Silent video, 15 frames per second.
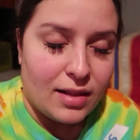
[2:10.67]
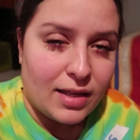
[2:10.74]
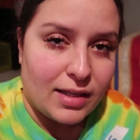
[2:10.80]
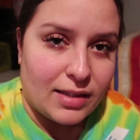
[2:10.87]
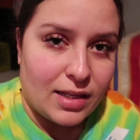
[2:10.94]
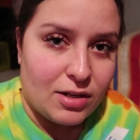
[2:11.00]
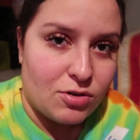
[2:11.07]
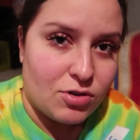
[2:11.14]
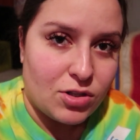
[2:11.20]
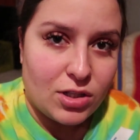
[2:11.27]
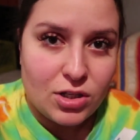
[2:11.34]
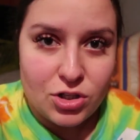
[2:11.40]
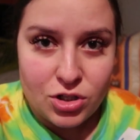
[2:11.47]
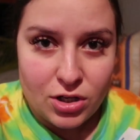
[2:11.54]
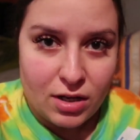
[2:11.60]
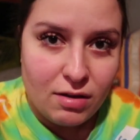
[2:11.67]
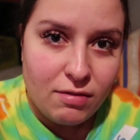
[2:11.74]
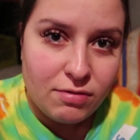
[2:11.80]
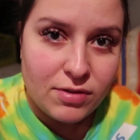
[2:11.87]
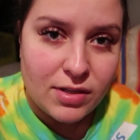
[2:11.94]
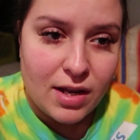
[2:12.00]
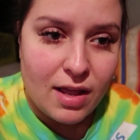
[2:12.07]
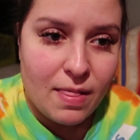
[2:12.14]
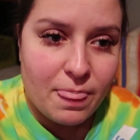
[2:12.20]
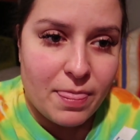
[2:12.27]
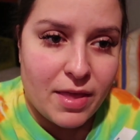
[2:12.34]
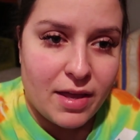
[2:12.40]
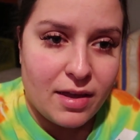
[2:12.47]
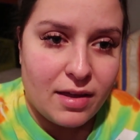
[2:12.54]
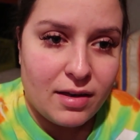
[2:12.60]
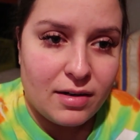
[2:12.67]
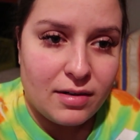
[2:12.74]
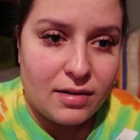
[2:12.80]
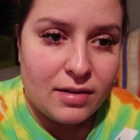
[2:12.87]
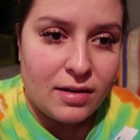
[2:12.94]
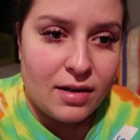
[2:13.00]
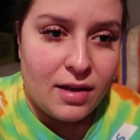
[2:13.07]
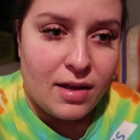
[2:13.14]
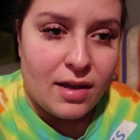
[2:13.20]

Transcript: Like they usually shift, and then